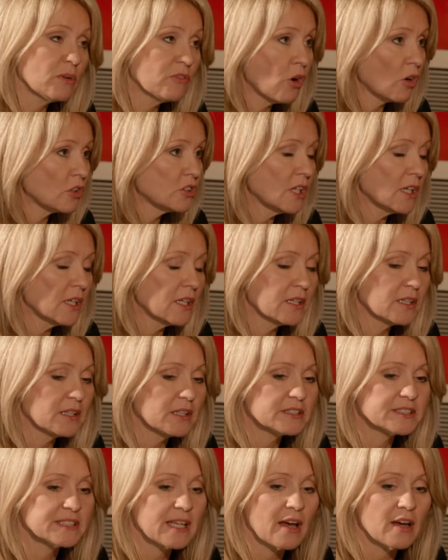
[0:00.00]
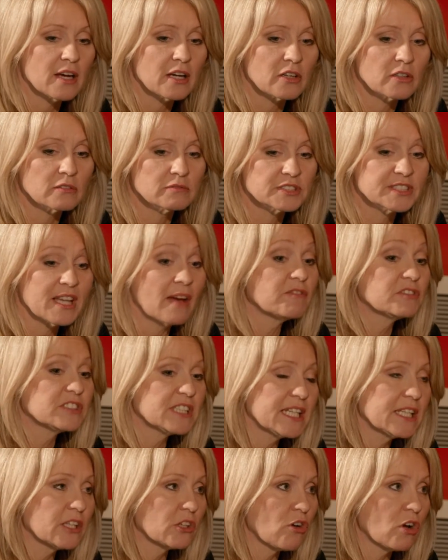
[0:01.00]
We've got
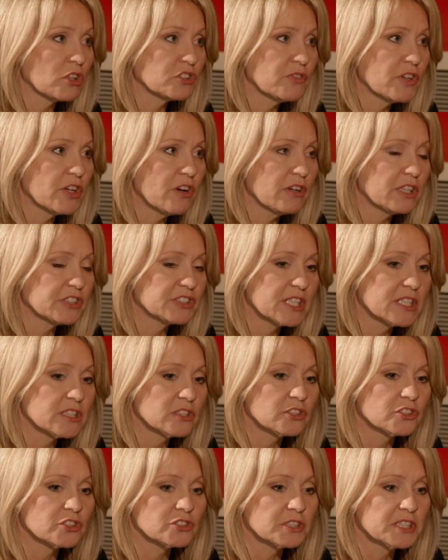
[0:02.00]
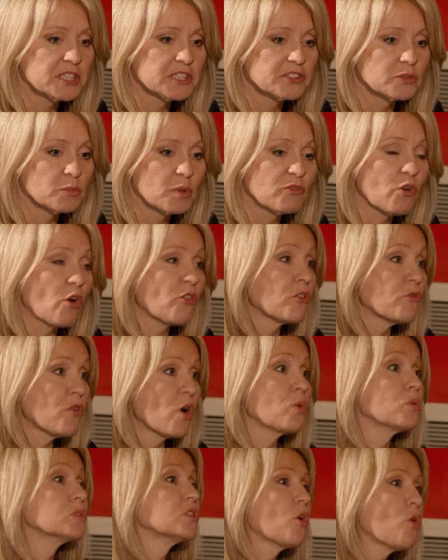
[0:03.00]
17 across various industries, and we've got the
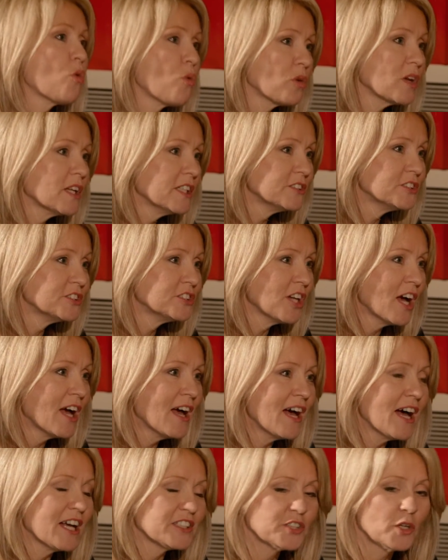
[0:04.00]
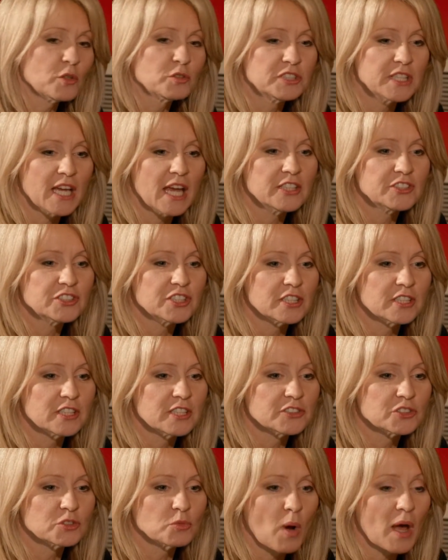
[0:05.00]
Road Haulage Association
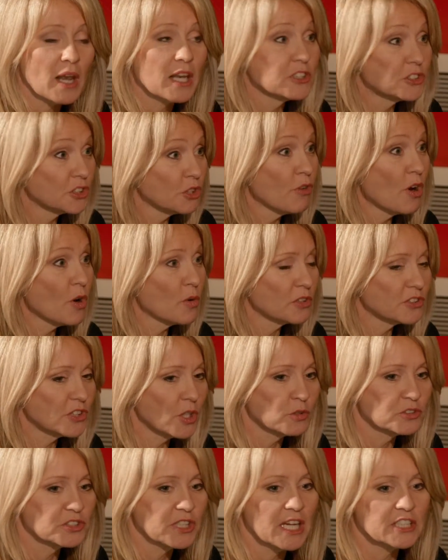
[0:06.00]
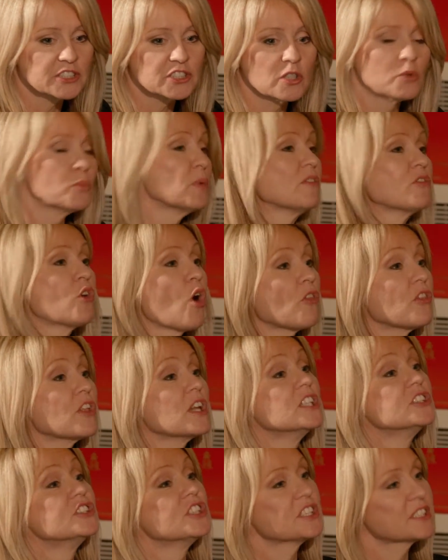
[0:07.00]
as well as your own association, and we've got the
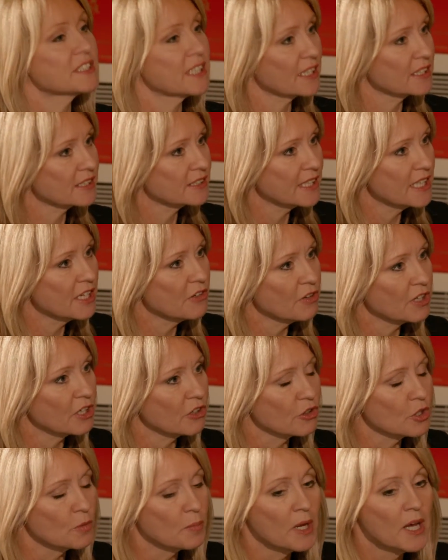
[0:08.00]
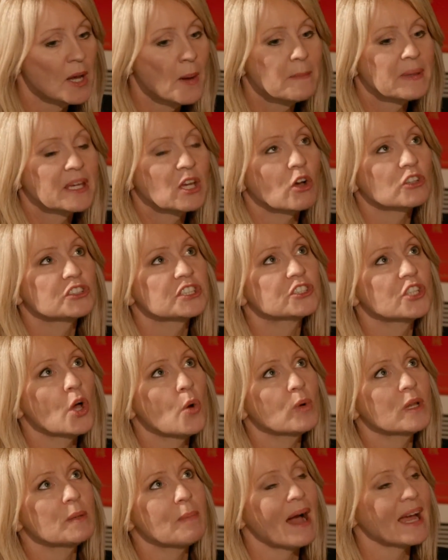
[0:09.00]
Logistics Steering Group, because it's
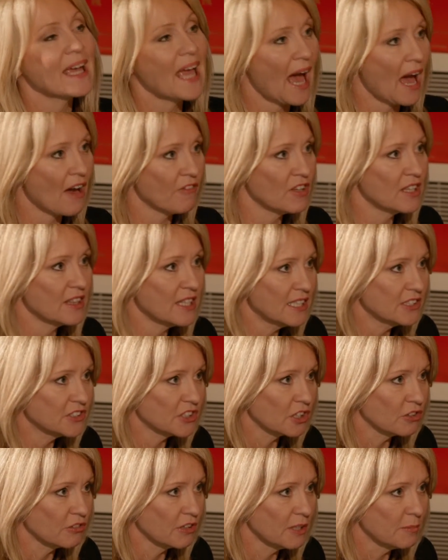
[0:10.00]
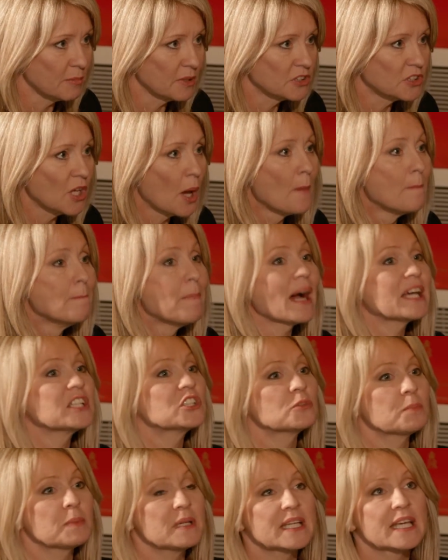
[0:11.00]
only by having these agreements, by
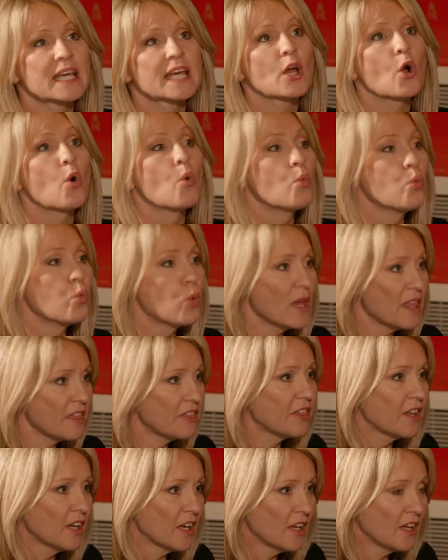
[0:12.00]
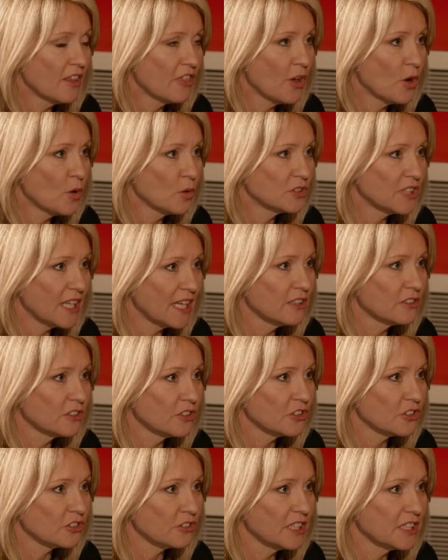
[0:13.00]
speaking with those
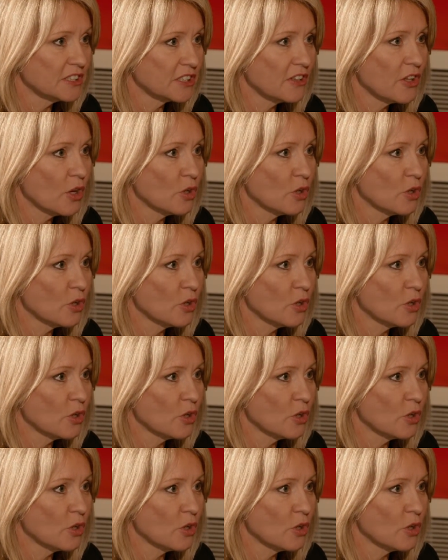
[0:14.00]
industries and